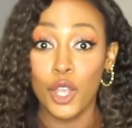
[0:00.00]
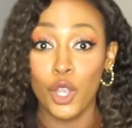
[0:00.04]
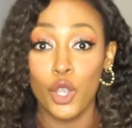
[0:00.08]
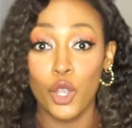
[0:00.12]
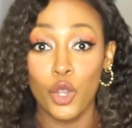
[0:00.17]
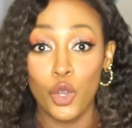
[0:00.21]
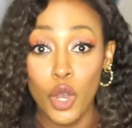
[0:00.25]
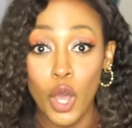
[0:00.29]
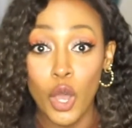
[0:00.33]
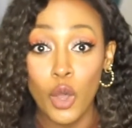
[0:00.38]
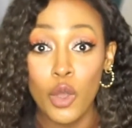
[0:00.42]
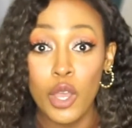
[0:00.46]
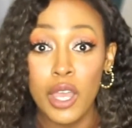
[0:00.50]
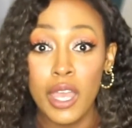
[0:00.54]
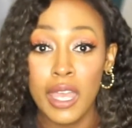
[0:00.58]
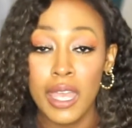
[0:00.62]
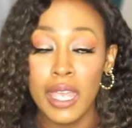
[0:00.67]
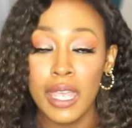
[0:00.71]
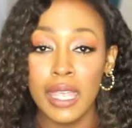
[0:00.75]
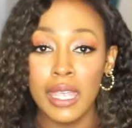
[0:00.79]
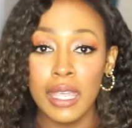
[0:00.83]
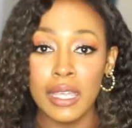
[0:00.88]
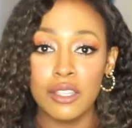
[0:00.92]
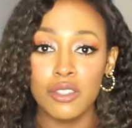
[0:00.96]
You know,
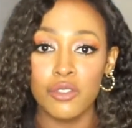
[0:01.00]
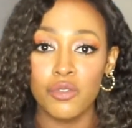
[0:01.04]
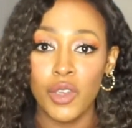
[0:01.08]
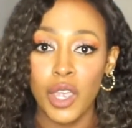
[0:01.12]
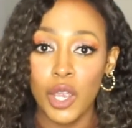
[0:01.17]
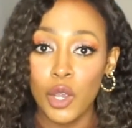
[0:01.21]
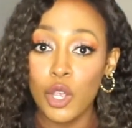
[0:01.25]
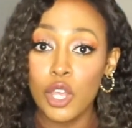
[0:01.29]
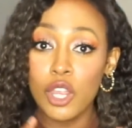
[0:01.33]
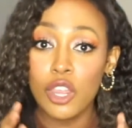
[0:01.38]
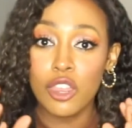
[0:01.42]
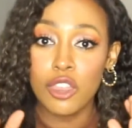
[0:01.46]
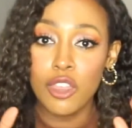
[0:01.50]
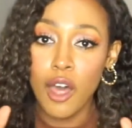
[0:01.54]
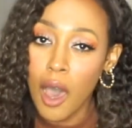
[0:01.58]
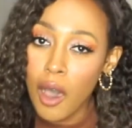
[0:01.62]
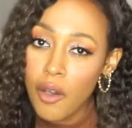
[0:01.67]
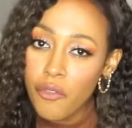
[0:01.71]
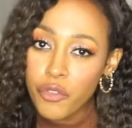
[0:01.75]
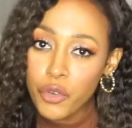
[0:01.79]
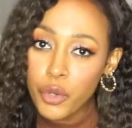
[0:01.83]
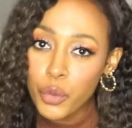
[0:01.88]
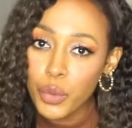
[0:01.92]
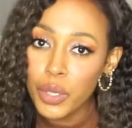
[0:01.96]
he's very
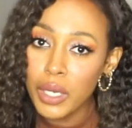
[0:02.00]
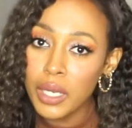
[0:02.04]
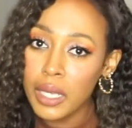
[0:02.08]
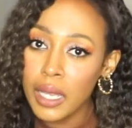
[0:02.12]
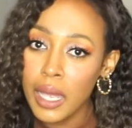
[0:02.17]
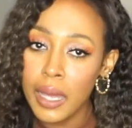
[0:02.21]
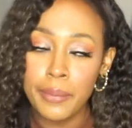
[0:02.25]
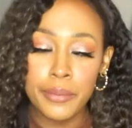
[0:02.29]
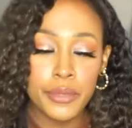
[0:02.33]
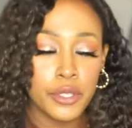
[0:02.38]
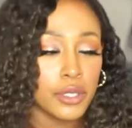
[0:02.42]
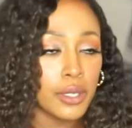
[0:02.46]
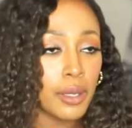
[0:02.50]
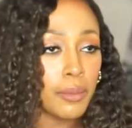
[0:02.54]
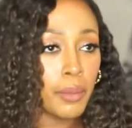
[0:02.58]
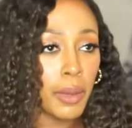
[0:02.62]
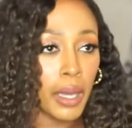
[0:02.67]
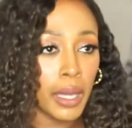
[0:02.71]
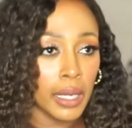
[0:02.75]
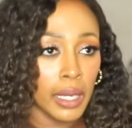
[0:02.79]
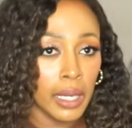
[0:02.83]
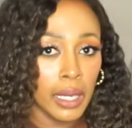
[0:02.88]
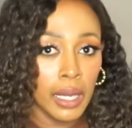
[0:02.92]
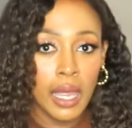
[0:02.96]
thoughtful when it comes to
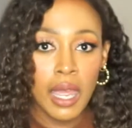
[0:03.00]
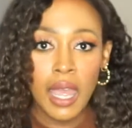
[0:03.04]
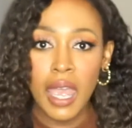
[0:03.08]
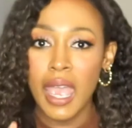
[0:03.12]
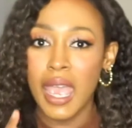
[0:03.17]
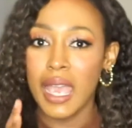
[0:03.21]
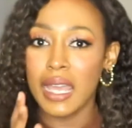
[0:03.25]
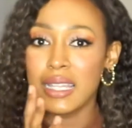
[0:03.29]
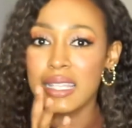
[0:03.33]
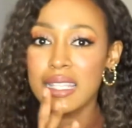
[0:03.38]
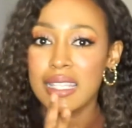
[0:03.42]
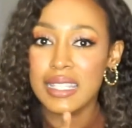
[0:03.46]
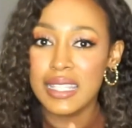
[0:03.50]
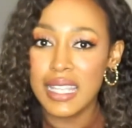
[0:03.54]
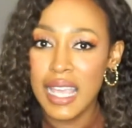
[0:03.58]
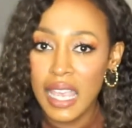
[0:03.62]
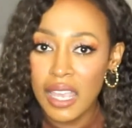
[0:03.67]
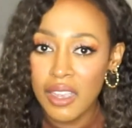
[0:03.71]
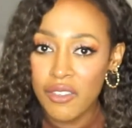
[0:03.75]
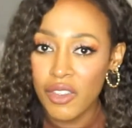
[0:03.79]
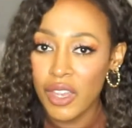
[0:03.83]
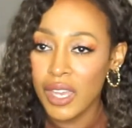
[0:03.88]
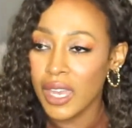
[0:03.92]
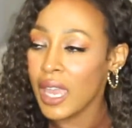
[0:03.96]
money and
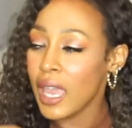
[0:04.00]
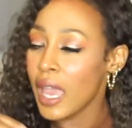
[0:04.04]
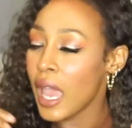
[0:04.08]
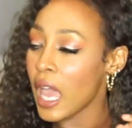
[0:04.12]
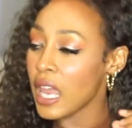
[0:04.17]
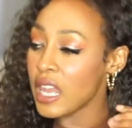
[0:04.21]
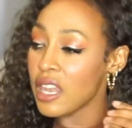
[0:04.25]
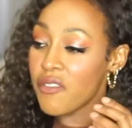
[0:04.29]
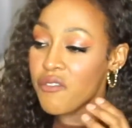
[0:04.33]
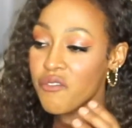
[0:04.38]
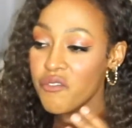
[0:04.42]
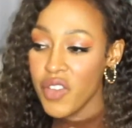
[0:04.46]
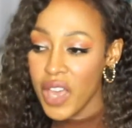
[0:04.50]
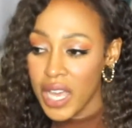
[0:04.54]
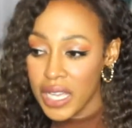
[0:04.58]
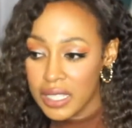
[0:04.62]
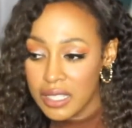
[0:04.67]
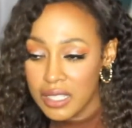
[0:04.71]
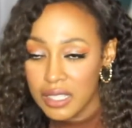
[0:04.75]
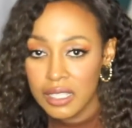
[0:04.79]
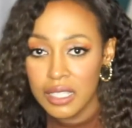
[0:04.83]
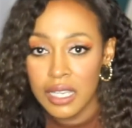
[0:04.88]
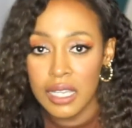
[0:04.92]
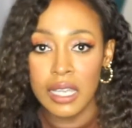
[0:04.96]
saving and
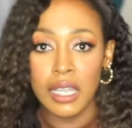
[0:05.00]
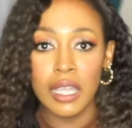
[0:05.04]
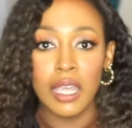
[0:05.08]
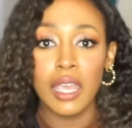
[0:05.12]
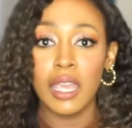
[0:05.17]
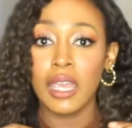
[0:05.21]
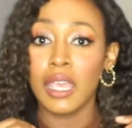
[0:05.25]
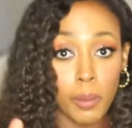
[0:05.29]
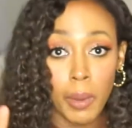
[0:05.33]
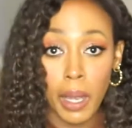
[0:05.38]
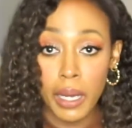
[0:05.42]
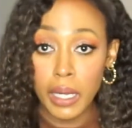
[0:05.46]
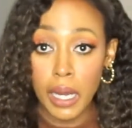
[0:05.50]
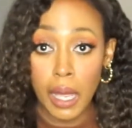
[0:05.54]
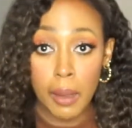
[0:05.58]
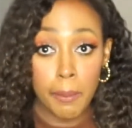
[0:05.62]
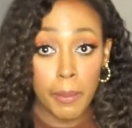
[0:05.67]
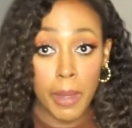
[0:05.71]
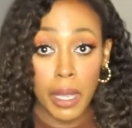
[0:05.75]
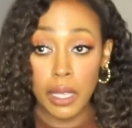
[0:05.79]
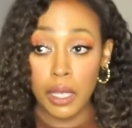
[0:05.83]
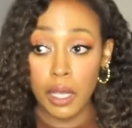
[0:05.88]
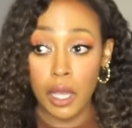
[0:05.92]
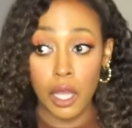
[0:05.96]
investing. He might not
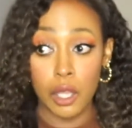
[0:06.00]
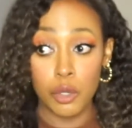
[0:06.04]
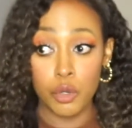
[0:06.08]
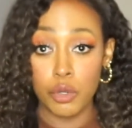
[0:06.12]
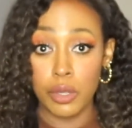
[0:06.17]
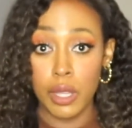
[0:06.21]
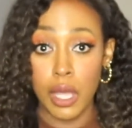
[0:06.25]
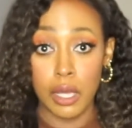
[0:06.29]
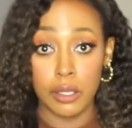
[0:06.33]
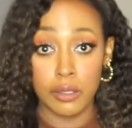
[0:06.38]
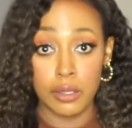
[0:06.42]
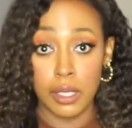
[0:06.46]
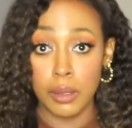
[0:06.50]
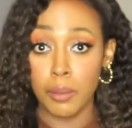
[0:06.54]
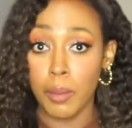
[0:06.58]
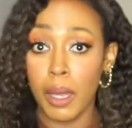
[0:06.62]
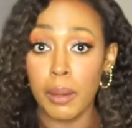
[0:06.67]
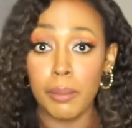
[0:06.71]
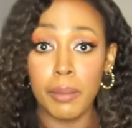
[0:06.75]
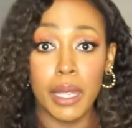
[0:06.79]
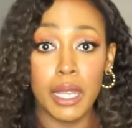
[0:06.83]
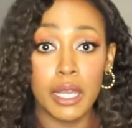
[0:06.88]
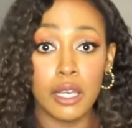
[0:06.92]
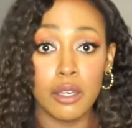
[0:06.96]
make $100,000, he might
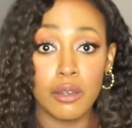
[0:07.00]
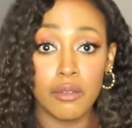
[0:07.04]
make